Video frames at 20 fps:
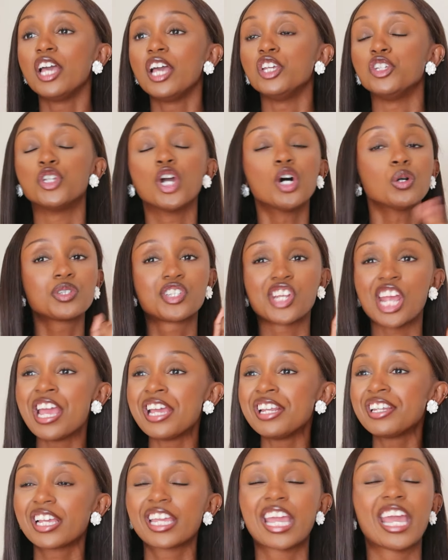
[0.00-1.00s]

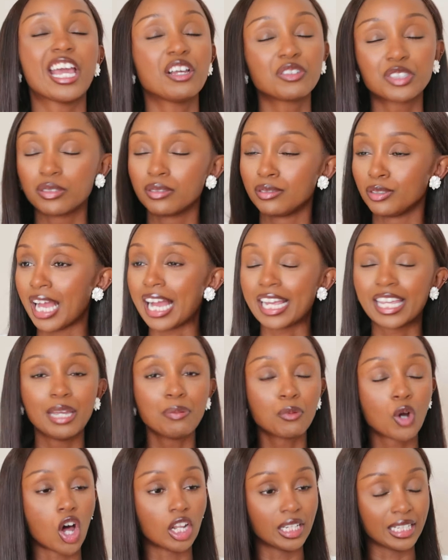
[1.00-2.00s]
Eugene, I
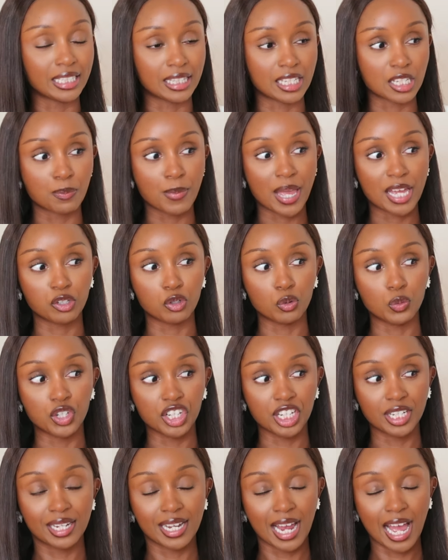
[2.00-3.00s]
keep calling this man Eugene,